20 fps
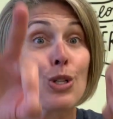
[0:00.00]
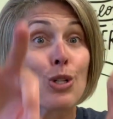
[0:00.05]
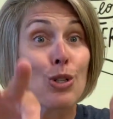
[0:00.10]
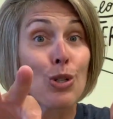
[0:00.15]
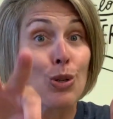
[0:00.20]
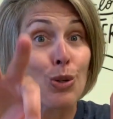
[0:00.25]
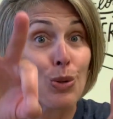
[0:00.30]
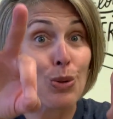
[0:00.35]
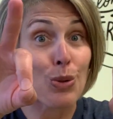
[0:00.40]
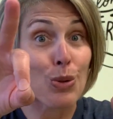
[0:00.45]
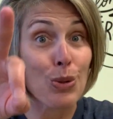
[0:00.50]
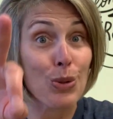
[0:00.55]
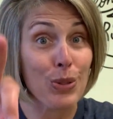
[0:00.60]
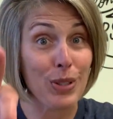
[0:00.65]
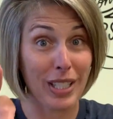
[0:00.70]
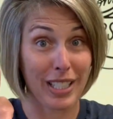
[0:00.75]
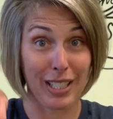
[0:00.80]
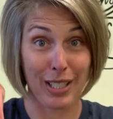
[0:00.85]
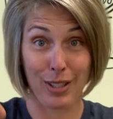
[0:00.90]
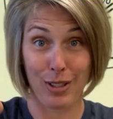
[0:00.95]
2
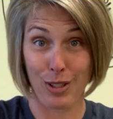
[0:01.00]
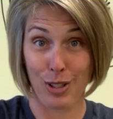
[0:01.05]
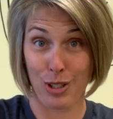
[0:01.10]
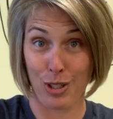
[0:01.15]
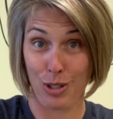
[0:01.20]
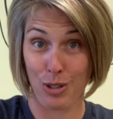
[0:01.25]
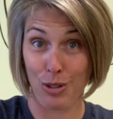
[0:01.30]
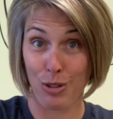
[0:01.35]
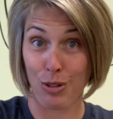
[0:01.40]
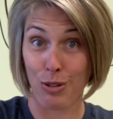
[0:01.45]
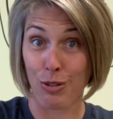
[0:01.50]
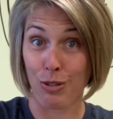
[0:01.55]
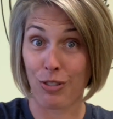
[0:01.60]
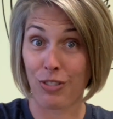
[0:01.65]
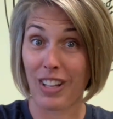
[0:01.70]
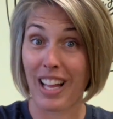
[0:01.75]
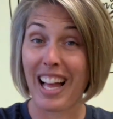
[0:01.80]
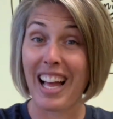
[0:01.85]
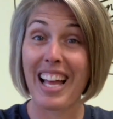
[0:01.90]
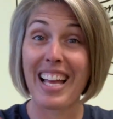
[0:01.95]
little shoe
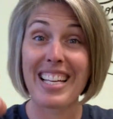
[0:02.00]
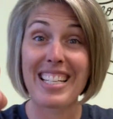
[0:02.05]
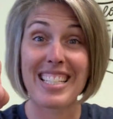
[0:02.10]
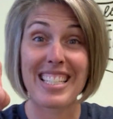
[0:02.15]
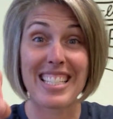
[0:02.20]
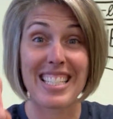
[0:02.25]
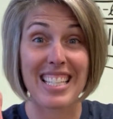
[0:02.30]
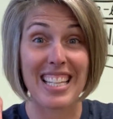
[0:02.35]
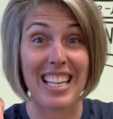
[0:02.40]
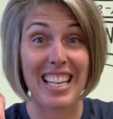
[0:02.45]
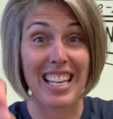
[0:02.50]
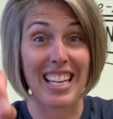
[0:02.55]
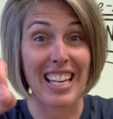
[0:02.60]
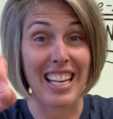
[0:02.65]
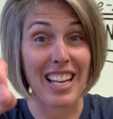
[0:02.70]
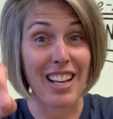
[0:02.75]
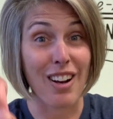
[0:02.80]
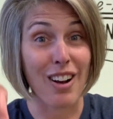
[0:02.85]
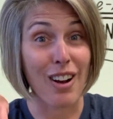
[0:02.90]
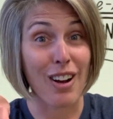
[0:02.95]
flies
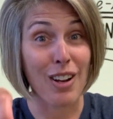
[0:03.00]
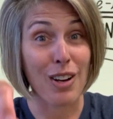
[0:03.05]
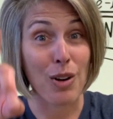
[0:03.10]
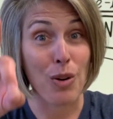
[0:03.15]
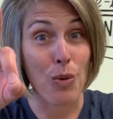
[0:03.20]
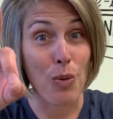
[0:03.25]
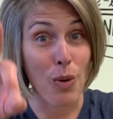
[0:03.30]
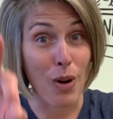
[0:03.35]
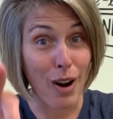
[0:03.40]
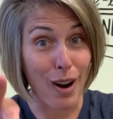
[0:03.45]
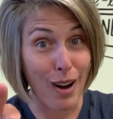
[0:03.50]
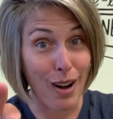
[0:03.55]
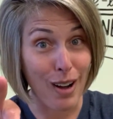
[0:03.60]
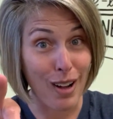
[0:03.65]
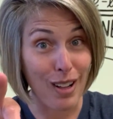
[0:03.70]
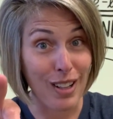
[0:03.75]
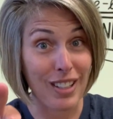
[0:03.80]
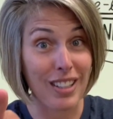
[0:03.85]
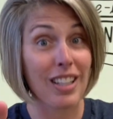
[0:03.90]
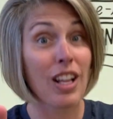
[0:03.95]
sitting on a
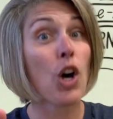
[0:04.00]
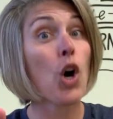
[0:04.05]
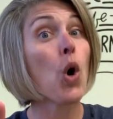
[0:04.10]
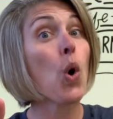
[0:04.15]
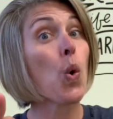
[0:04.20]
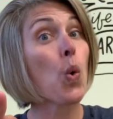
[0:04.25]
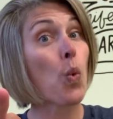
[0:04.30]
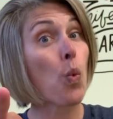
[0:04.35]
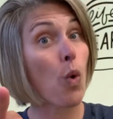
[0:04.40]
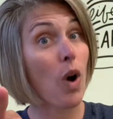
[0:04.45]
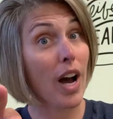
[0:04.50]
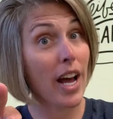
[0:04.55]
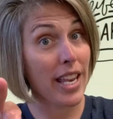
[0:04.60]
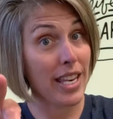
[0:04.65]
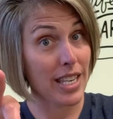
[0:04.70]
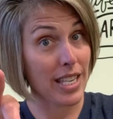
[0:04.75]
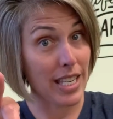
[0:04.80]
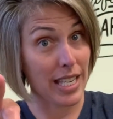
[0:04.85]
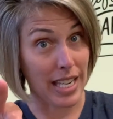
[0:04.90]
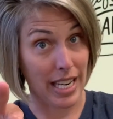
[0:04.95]
wall.
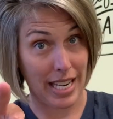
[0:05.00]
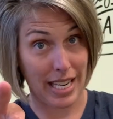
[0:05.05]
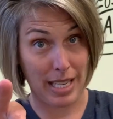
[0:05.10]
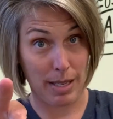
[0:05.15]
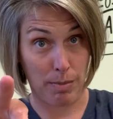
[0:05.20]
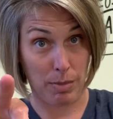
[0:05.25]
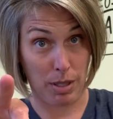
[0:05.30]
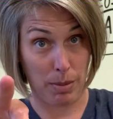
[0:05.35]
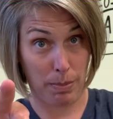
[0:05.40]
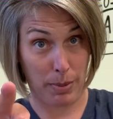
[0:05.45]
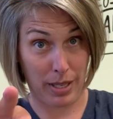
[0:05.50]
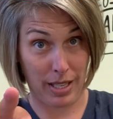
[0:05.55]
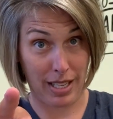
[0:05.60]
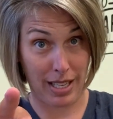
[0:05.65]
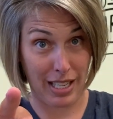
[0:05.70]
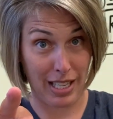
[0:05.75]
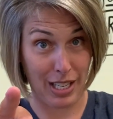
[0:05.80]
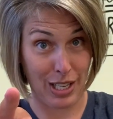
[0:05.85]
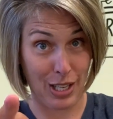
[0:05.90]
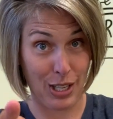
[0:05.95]
One named
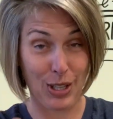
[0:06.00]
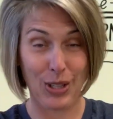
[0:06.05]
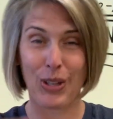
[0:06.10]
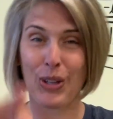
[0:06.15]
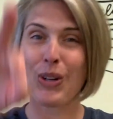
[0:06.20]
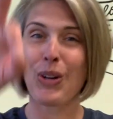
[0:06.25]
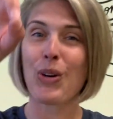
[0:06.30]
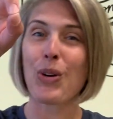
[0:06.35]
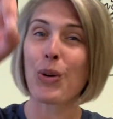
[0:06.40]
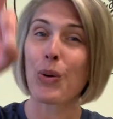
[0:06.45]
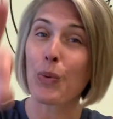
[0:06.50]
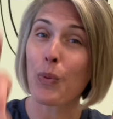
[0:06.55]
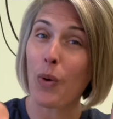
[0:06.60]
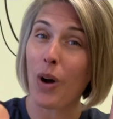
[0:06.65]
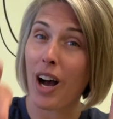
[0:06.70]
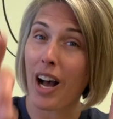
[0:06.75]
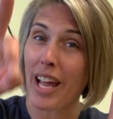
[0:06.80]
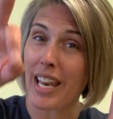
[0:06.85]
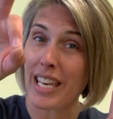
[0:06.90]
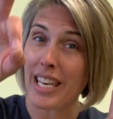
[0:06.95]
Peter,
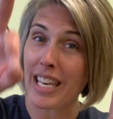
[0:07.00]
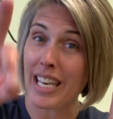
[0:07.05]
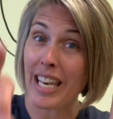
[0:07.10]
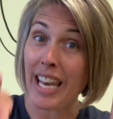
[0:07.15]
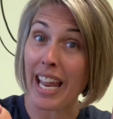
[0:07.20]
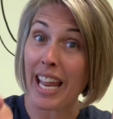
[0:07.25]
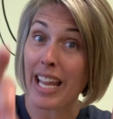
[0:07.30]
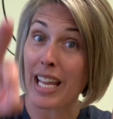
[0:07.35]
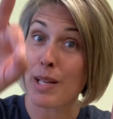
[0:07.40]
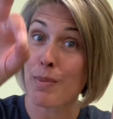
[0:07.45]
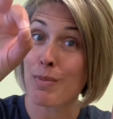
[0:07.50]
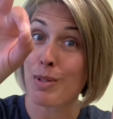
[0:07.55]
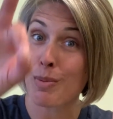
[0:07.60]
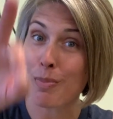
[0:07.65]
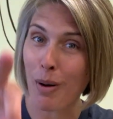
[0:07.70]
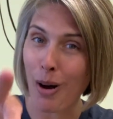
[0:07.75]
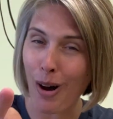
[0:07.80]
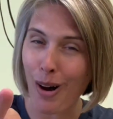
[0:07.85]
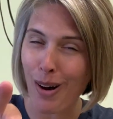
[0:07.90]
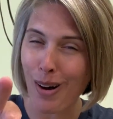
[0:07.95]
one named
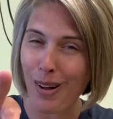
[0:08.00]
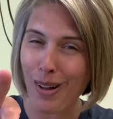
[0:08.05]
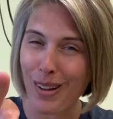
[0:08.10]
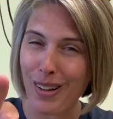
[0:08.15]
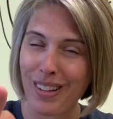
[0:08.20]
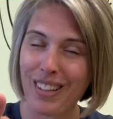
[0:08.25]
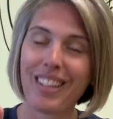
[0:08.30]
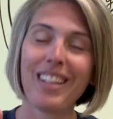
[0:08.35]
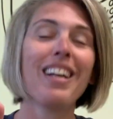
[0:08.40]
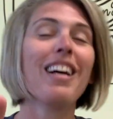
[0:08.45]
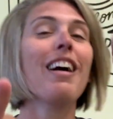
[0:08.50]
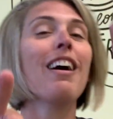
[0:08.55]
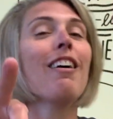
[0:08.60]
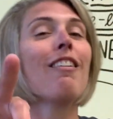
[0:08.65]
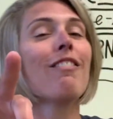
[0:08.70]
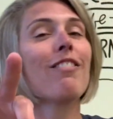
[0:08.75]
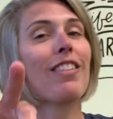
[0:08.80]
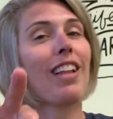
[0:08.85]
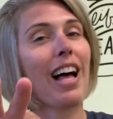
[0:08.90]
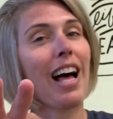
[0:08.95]
Paul.
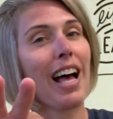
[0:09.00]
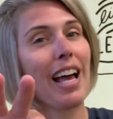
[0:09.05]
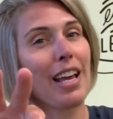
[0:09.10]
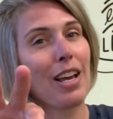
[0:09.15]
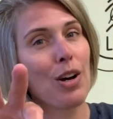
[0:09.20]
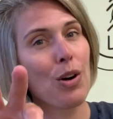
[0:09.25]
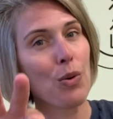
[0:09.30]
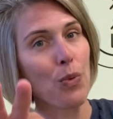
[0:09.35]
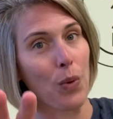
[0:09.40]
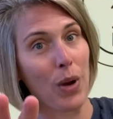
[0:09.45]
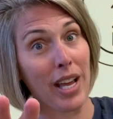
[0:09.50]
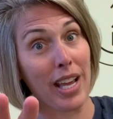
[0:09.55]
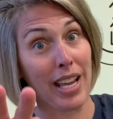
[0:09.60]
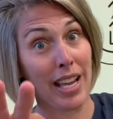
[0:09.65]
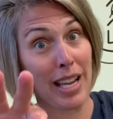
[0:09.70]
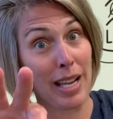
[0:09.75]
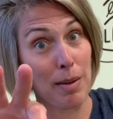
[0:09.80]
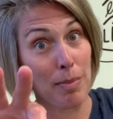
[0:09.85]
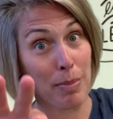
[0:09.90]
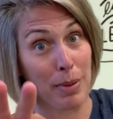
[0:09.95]
Fly
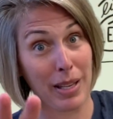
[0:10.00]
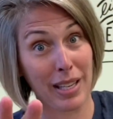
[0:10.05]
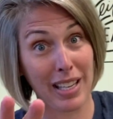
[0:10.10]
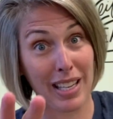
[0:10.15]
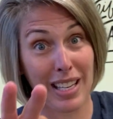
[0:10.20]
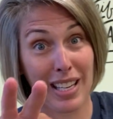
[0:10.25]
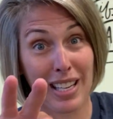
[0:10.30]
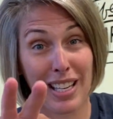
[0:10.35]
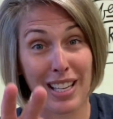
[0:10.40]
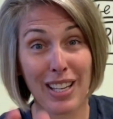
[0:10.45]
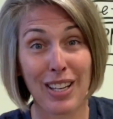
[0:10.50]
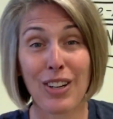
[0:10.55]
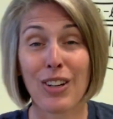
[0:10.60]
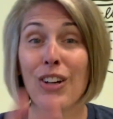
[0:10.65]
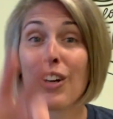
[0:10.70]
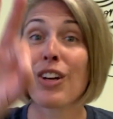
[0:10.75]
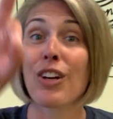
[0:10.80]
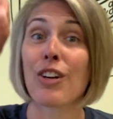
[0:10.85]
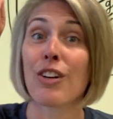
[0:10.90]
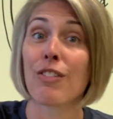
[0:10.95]
away,
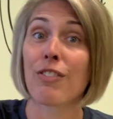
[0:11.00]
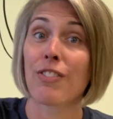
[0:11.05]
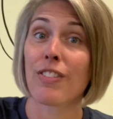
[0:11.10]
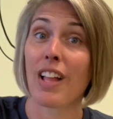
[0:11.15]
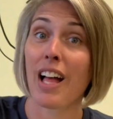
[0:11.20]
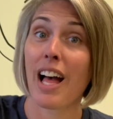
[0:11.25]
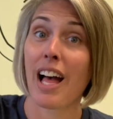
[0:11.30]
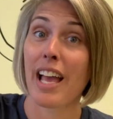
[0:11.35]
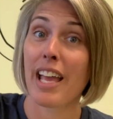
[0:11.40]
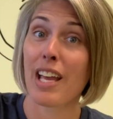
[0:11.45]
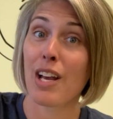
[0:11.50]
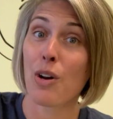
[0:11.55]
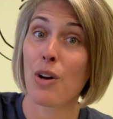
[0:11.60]
Peter, fly